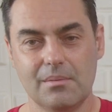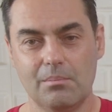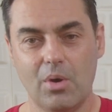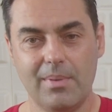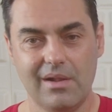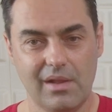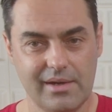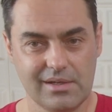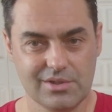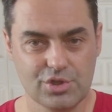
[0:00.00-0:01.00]
mobile
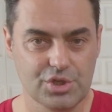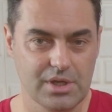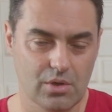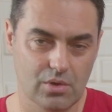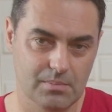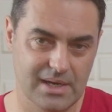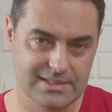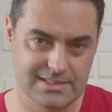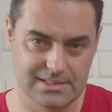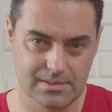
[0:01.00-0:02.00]
air conditioning or
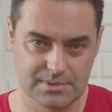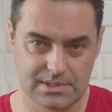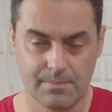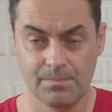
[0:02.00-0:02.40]
MAC systems,